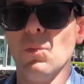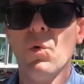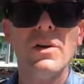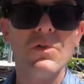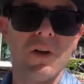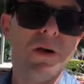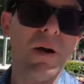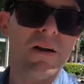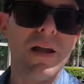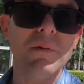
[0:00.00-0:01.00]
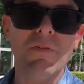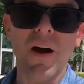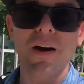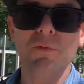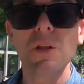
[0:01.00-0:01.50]
What do you think about
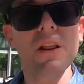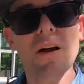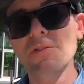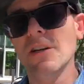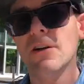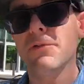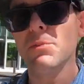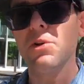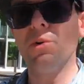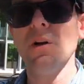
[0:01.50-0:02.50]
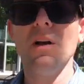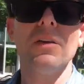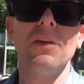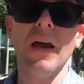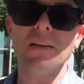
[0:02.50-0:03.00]
AB5? We'd love to hear from you.
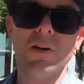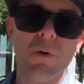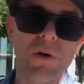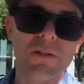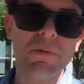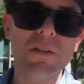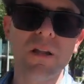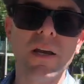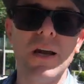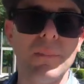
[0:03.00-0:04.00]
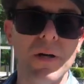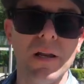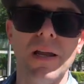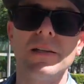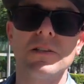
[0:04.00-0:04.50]
As always, please like, comment,
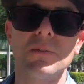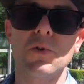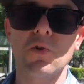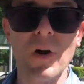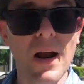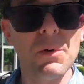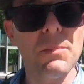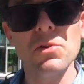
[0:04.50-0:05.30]
and subscribe. We